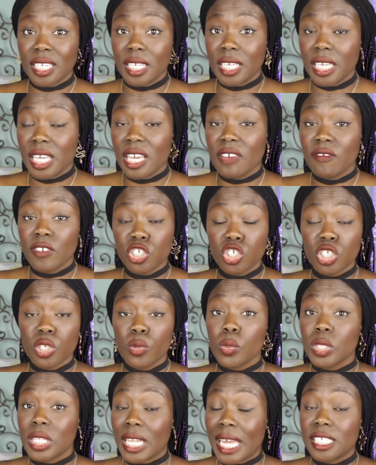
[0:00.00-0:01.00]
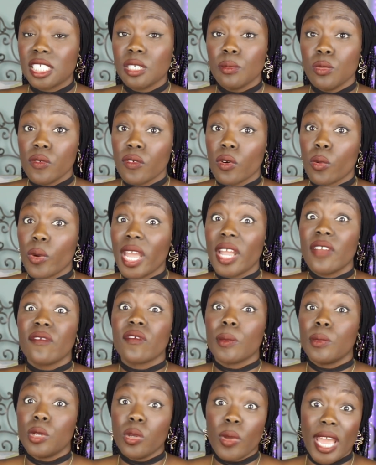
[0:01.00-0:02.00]
that he eventually would like to move away
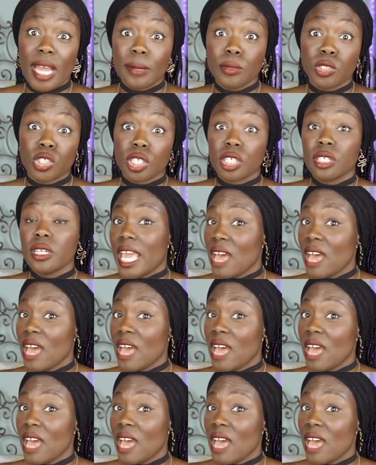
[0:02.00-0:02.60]
from New Hampshire.